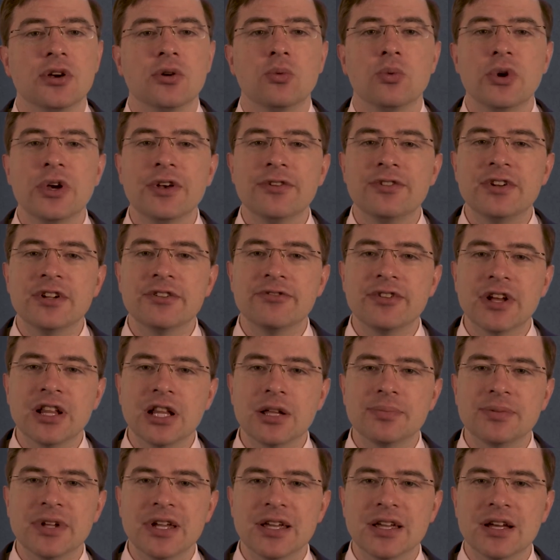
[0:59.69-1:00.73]
we've
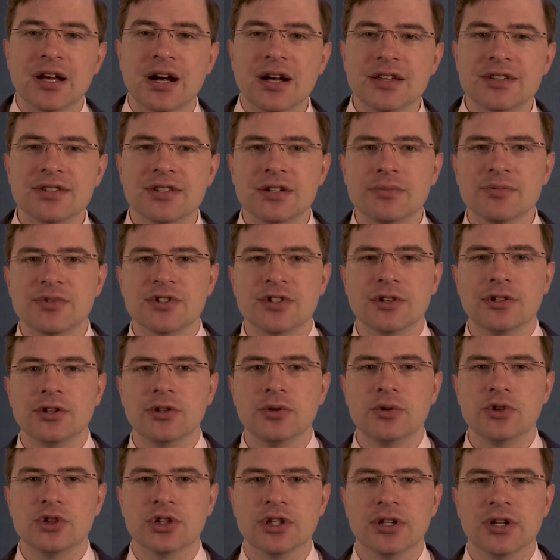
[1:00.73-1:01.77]
developed a custom
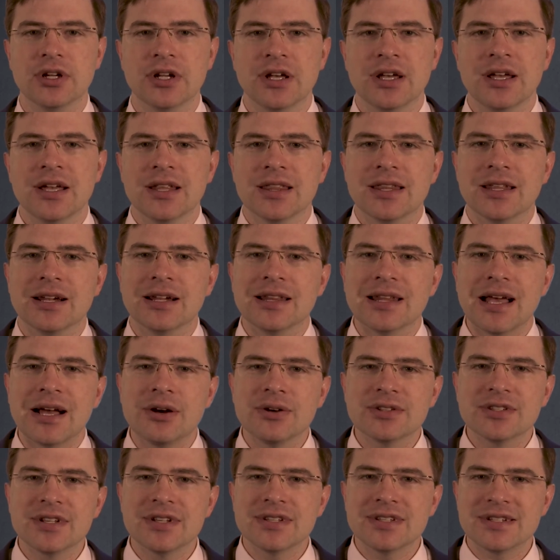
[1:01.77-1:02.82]
solution that
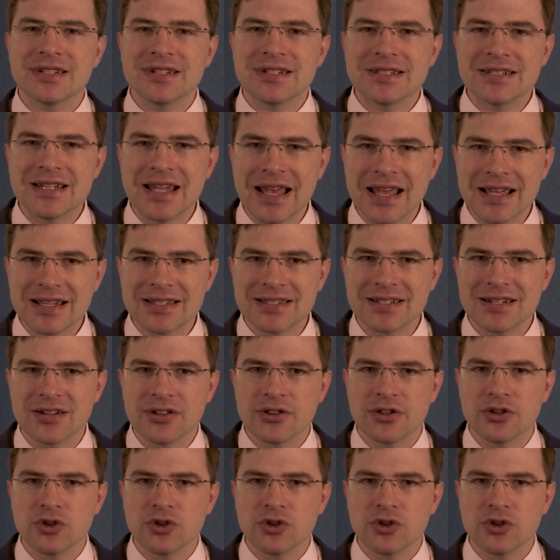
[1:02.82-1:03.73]
allows us to test the